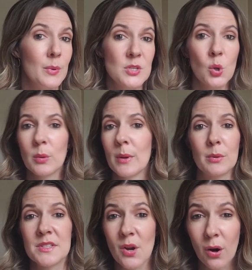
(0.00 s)
We told him we were
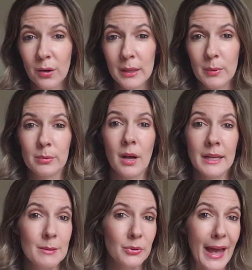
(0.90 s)
sorry, we were
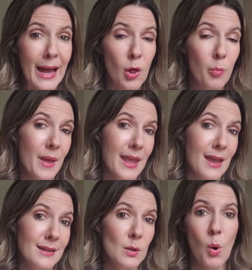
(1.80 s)
unable to help,
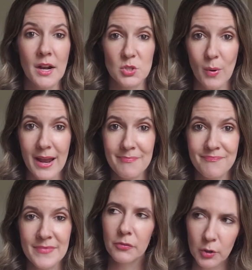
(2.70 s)
and he walked away.
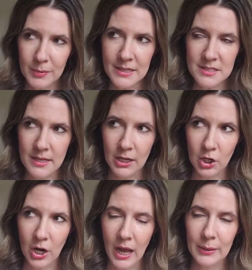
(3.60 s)
A few minutes
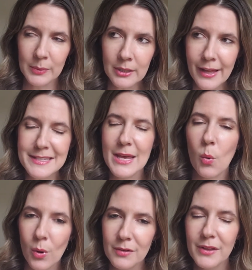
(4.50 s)
later, I realized
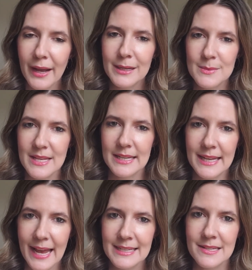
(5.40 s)
that one of the items that he
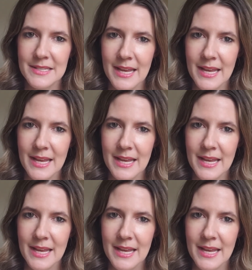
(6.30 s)
had in his